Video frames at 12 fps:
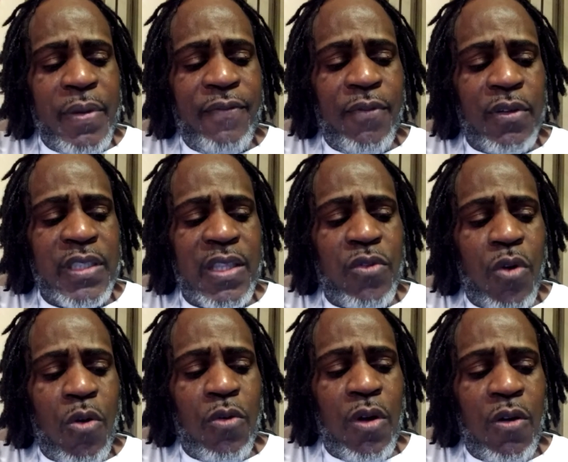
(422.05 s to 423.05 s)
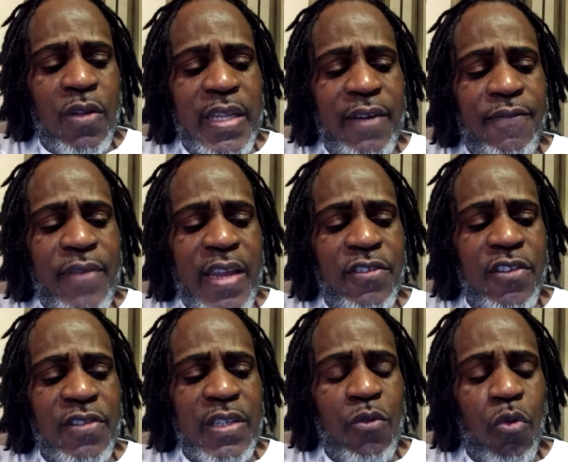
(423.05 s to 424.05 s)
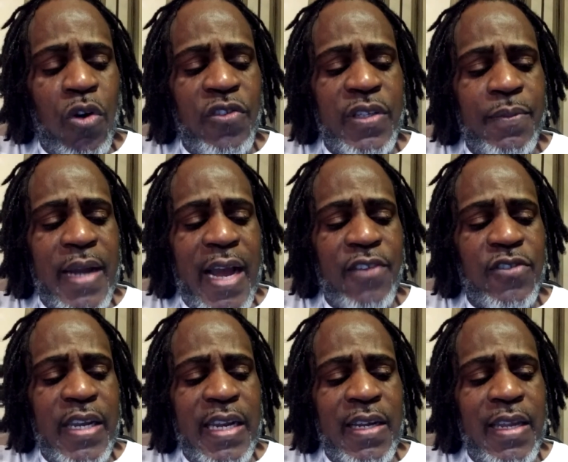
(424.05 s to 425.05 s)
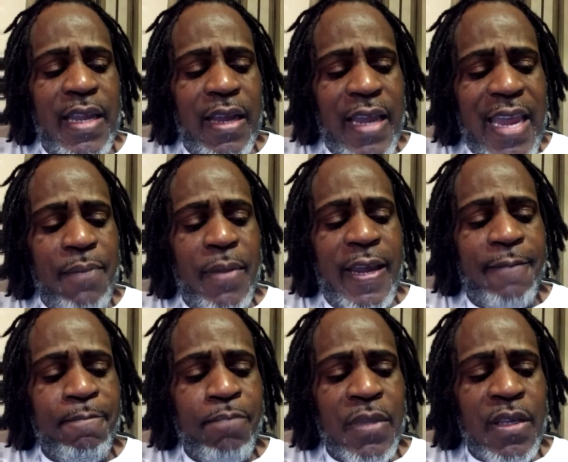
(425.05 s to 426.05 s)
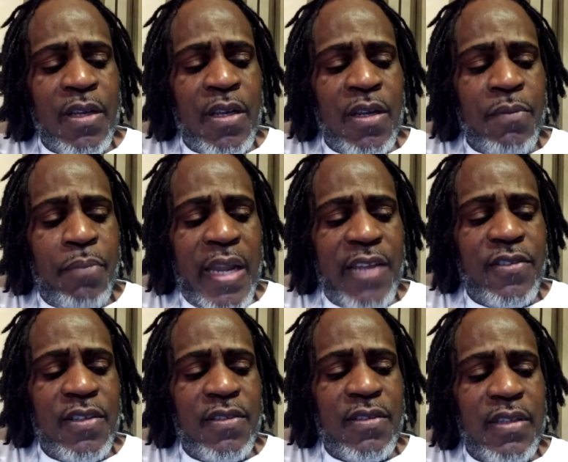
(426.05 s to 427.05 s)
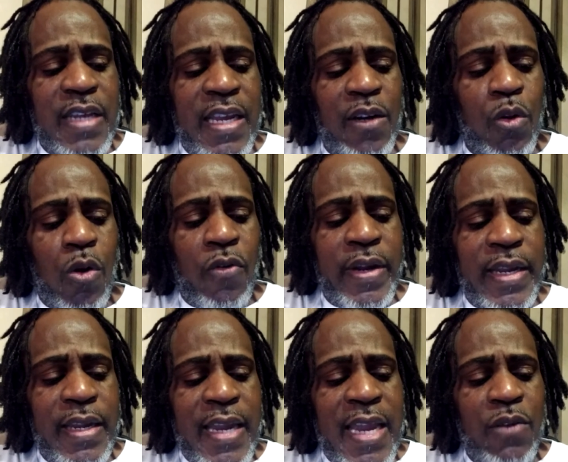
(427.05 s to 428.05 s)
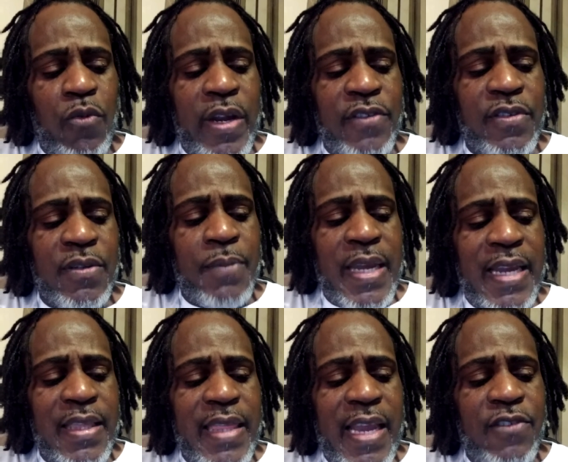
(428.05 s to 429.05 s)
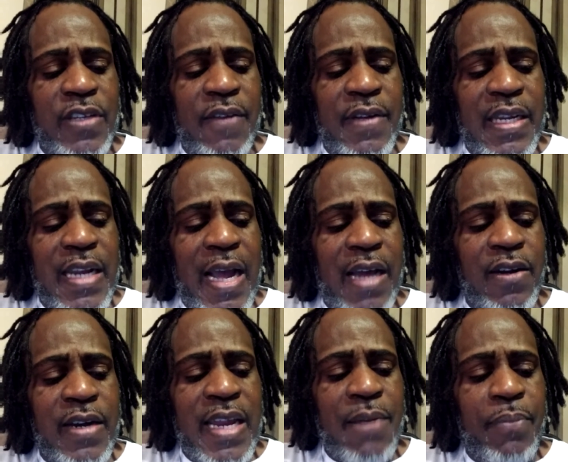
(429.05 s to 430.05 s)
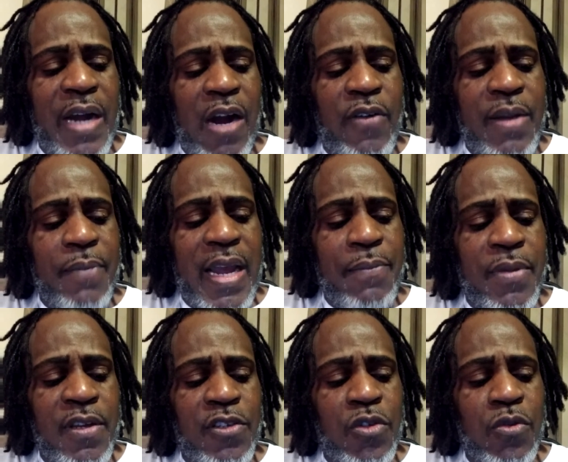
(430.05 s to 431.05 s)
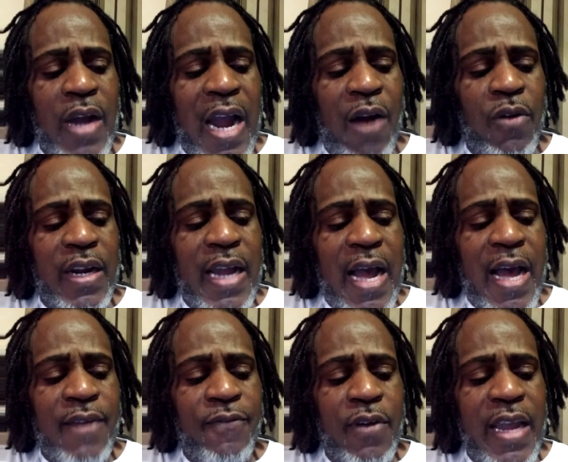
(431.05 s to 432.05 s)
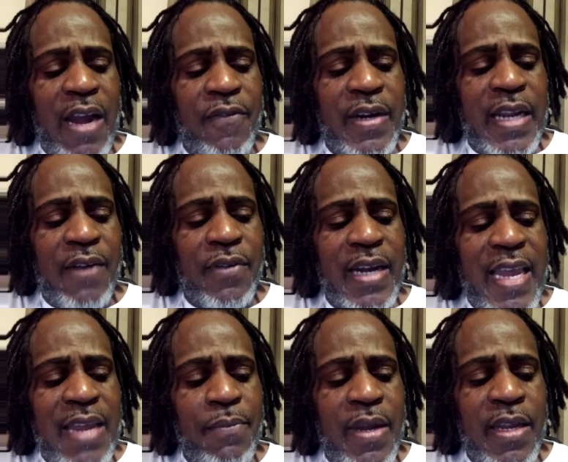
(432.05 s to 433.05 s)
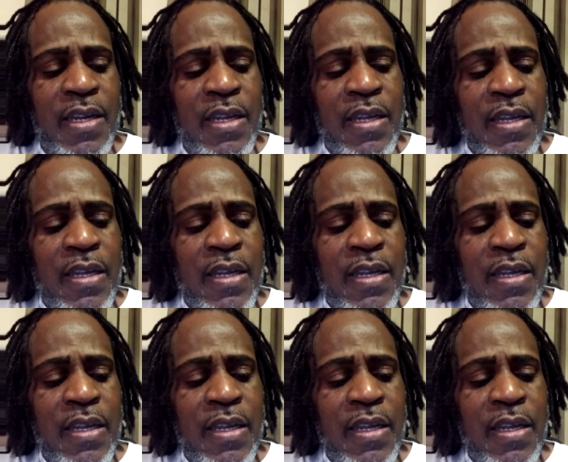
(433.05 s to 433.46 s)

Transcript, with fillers: before the throne on their faces, and worshiped God, saying, Amen blessings in glory, in wisdom, in thanksgiving, in honor, in power, in might be unto our God forever and ever. Amen.